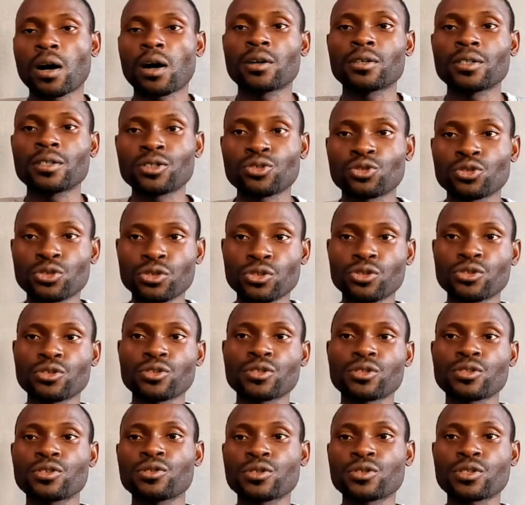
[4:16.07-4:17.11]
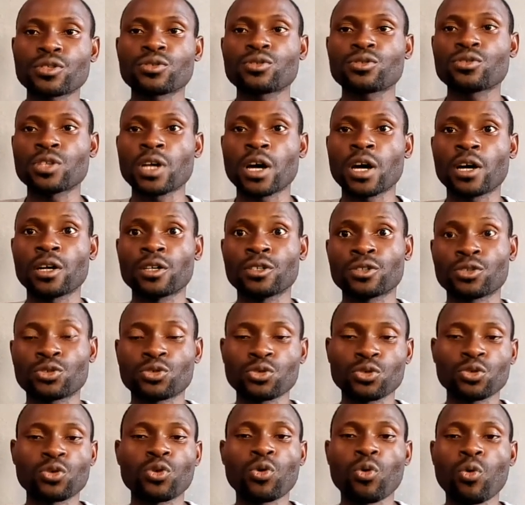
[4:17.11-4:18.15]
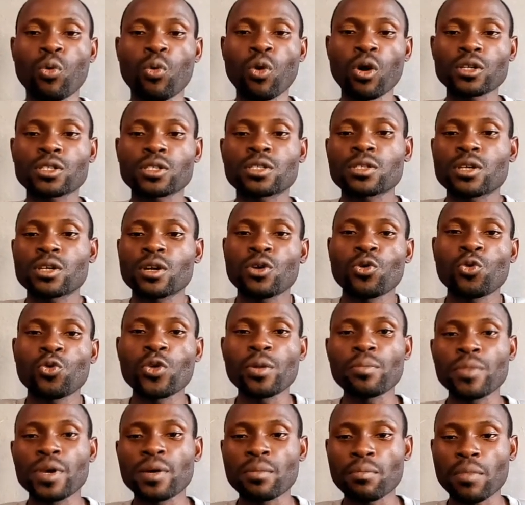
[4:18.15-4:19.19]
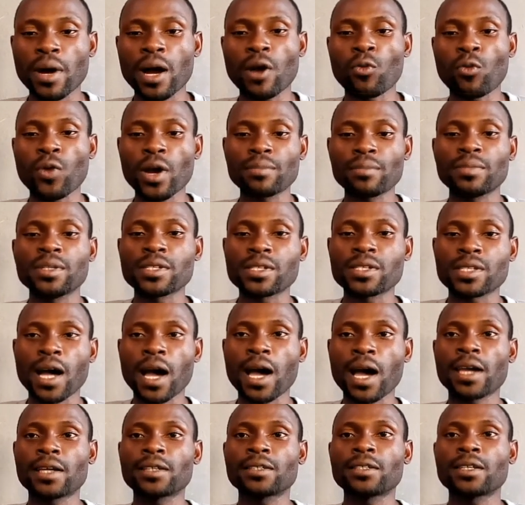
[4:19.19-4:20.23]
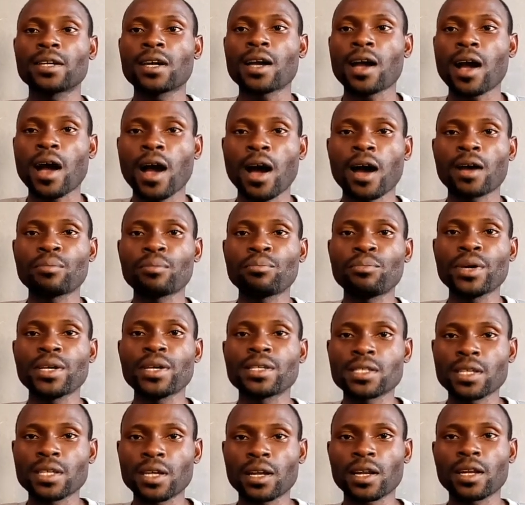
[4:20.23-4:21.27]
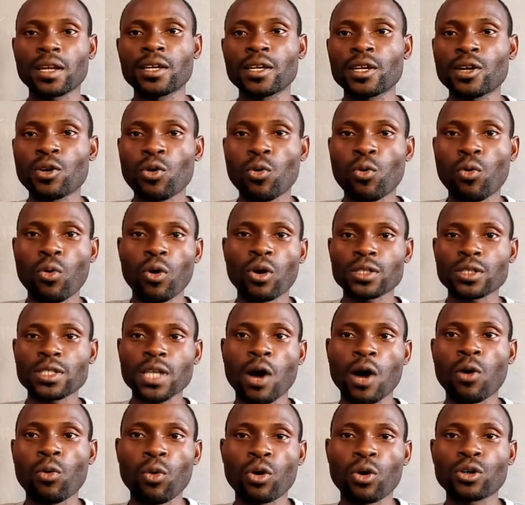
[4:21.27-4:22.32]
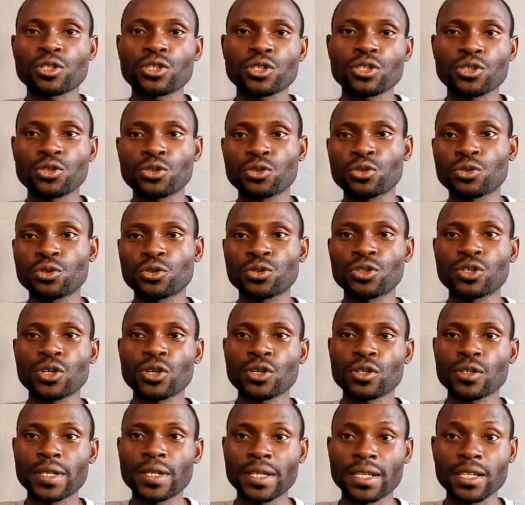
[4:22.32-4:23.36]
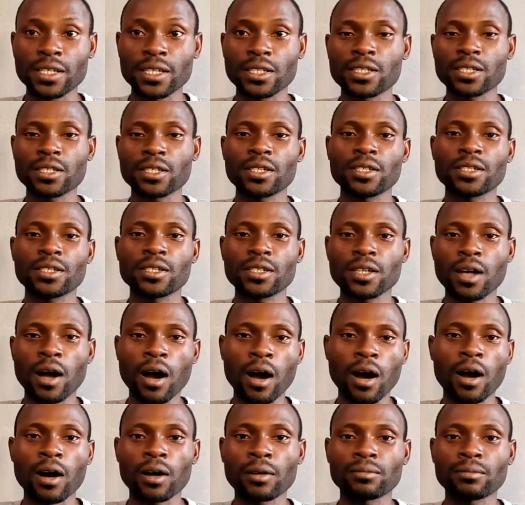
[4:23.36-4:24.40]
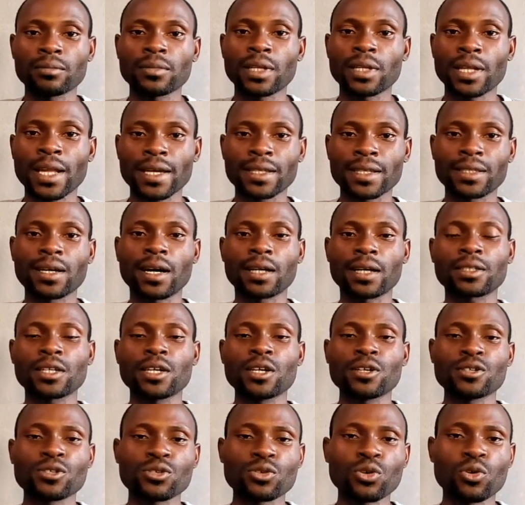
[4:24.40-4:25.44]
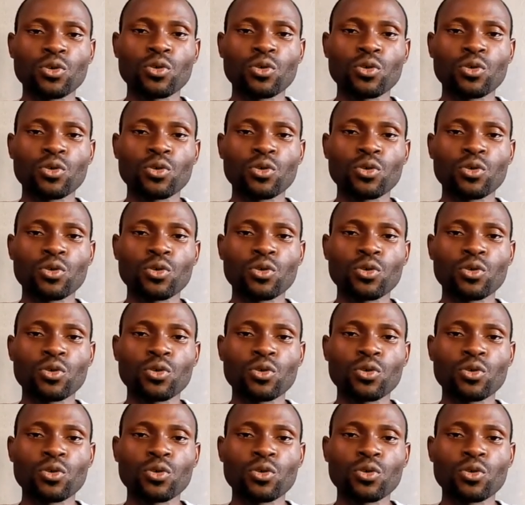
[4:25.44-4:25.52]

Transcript: introduce you to what we mean by web design, and basically what and what you need, like that. So